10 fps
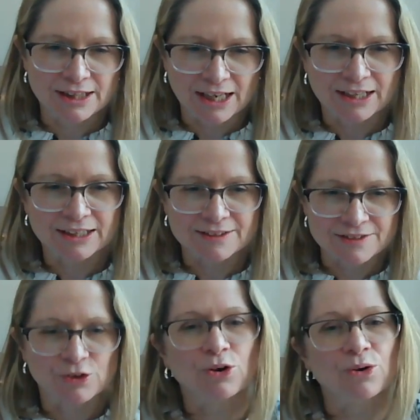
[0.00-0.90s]
then
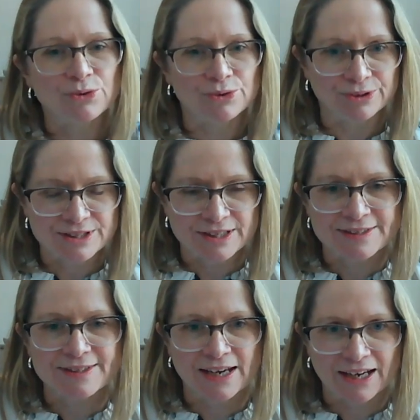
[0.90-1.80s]
as a goal to
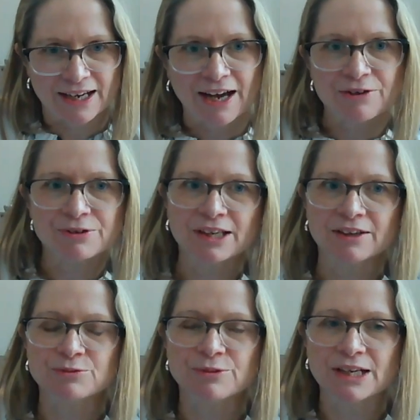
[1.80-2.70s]
say, how
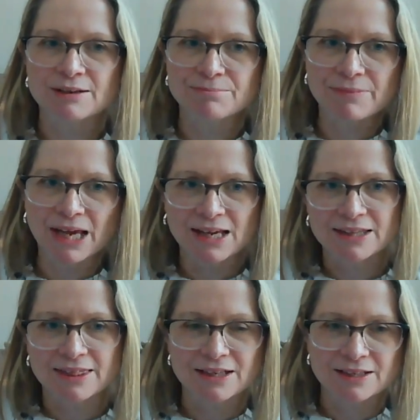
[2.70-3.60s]
can we make
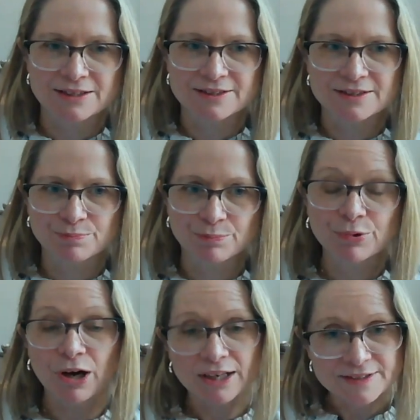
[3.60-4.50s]
this
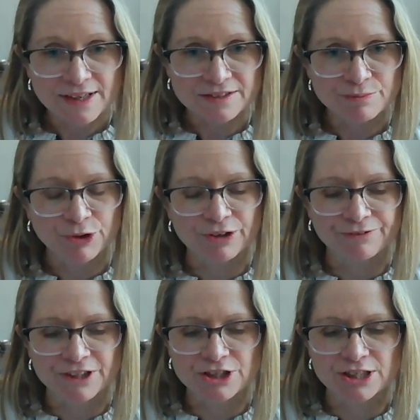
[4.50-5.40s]
process more
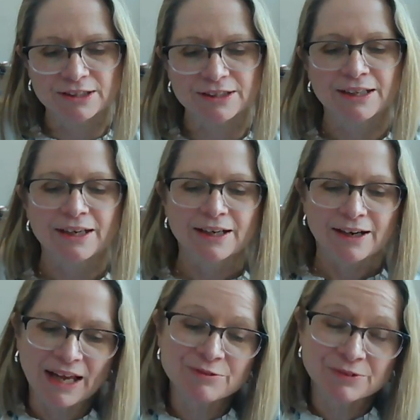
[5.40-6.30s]
efficient
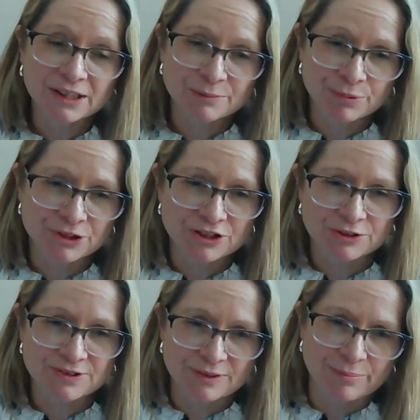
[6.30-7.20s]
and really
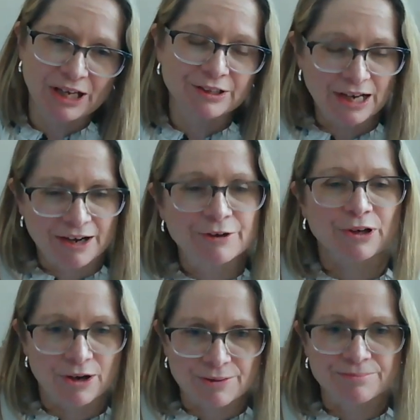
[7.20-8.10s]
produce a better
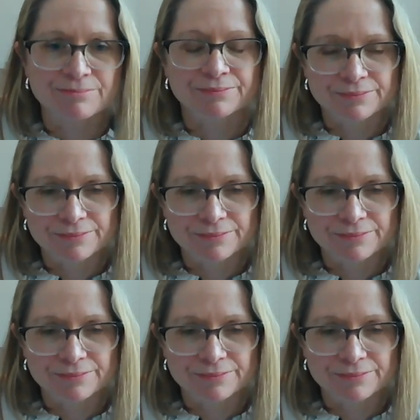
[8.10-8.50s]
outcome?